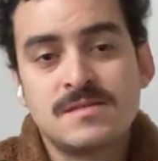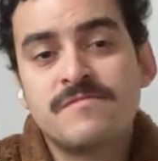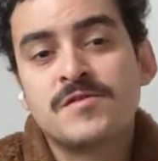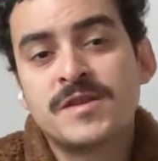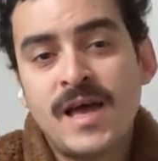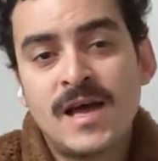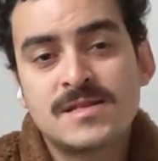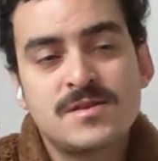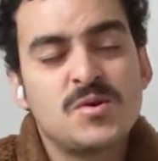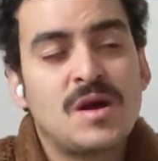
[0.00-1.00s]
And for
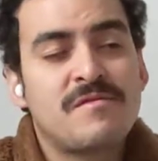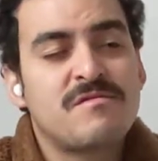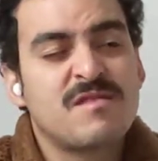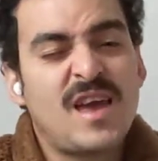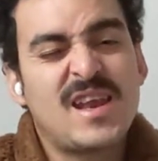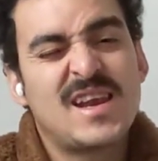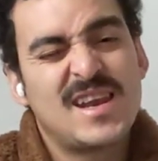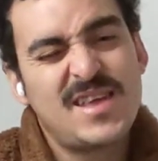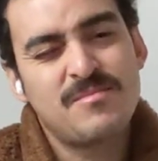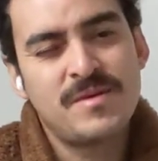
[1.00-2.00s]
that, you have to get a
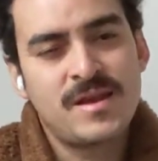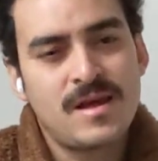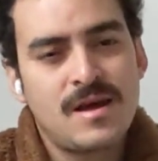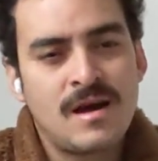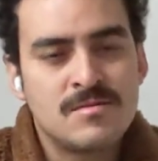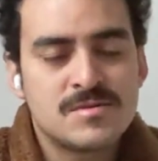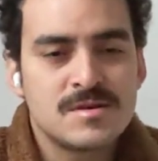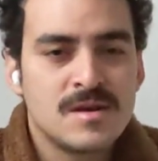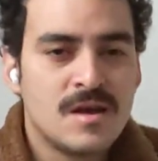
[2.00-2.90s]
little bit out